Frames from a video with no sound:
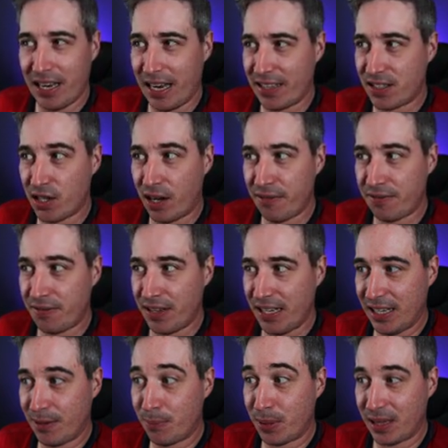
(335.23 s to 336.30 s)
It's not
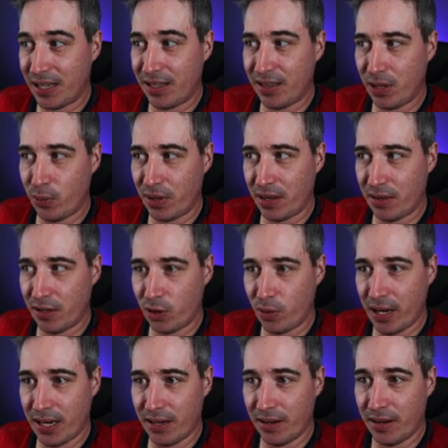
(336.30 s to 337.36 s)
fitting completely within the
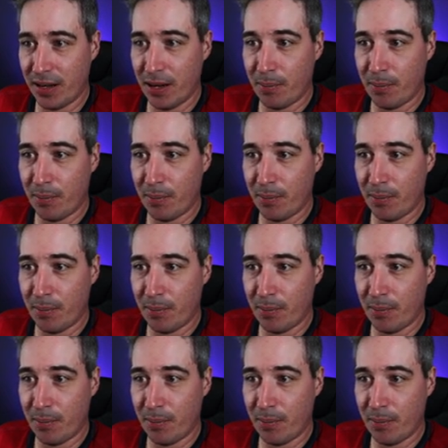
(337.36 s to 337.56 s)
grid